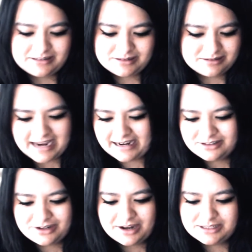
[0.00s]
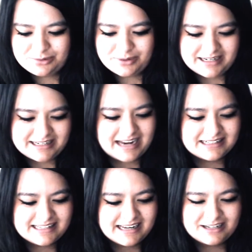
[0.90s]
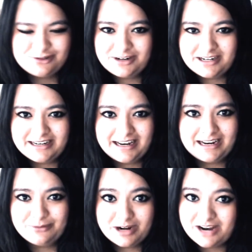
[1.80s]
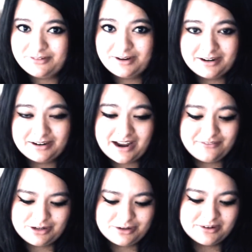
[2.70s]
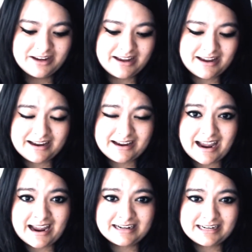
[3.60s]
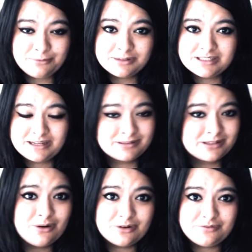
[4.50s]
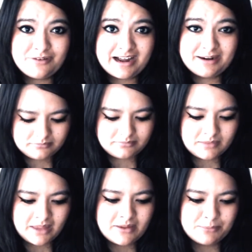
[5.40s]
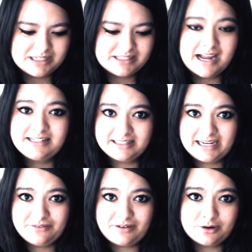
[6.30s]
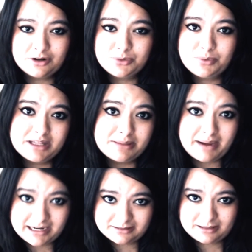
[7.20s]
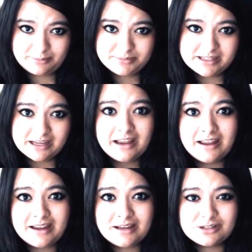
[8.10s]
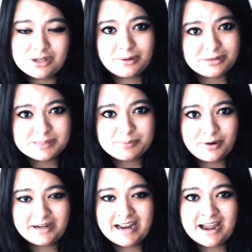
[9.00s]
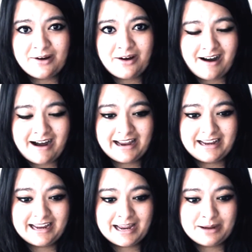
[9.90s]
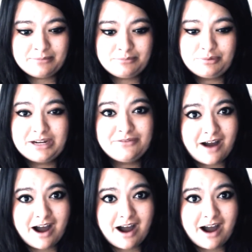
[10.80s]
taking turns between dancing and drinking and whatever have you, and it was all good fun. And then we decide to leave and go to one of the main clubs. So at this point now, I am pretty far